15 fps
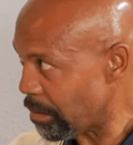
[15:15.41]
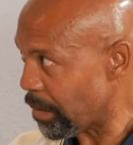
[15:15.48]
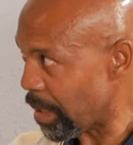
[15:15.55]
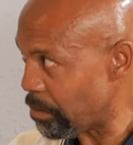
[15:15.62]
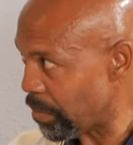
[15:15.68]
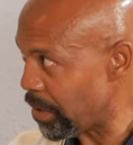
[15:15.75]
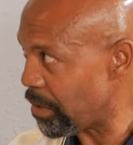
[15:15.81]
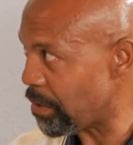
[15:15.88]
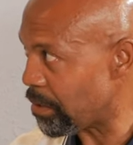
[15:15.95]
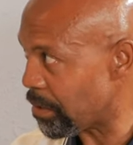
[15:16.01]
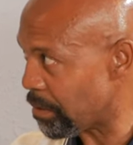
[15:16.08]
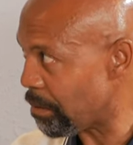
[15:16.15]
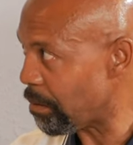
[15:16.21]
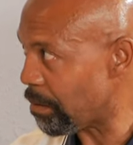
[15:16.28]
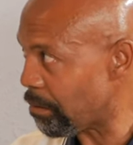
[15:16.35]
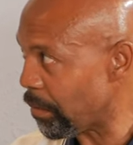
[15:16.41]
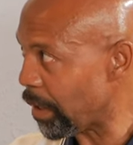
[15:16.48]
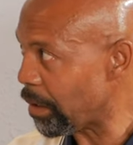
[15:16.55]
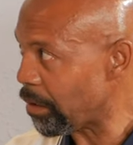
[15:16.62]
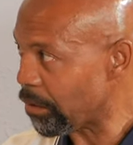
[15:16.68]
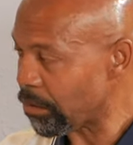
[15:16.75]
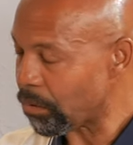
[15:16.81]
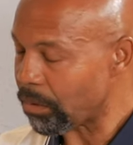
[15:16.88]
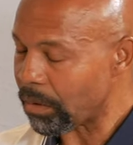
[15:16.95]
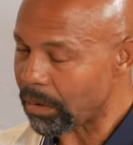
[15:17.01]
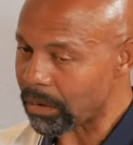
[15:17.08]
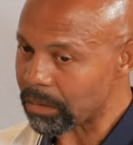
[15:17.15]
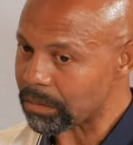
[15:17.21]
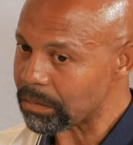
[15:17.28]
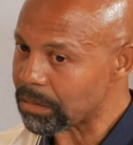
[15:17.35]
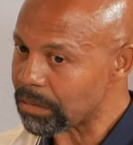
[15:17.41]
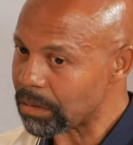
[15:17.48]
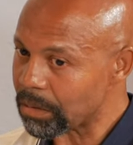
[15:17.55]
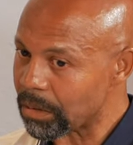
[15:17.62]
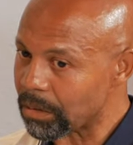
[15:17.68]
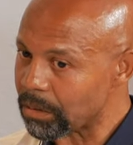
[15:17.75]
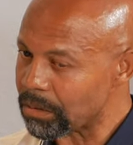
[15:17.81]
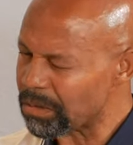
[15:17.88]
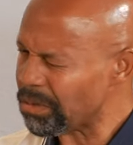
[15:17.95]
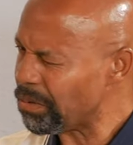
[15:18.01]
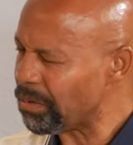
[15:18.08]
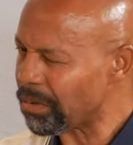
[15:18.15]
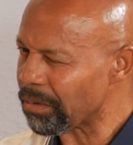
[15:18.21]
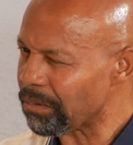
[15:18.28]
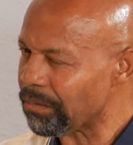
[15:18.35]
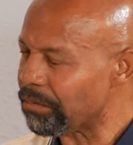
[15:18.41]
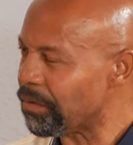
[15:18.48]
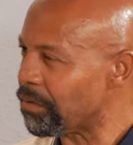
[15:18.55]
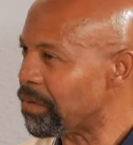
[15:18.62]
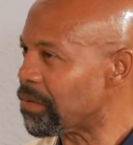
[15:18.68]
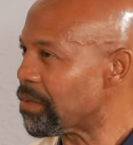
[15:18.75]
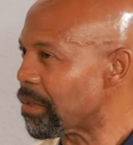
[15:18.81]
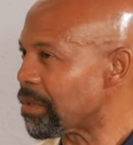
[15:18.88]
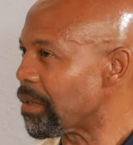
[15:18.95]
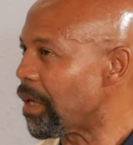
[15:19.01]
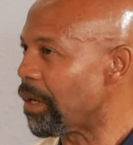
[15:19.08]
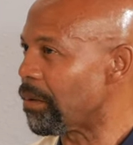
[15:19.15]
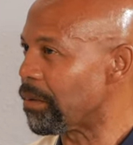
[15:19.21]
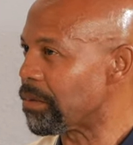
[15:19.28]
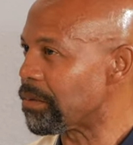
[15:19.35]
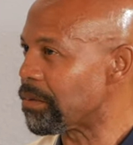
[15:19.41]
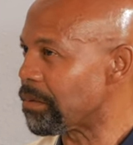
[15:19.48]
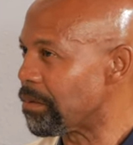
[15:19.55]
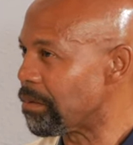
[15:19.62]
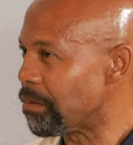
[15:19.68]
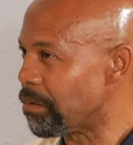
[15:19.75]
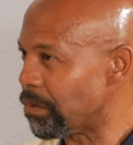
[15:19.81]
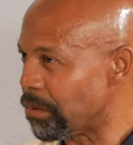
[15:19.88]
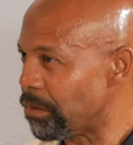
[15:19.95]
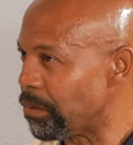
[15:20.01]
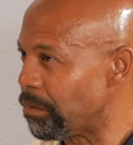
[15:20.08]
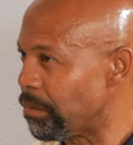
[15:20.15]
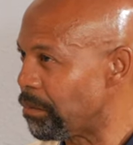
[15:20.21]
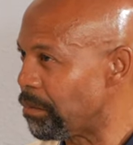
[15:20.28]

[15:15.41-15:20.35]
that piece right here on the wall took 256 hours to do.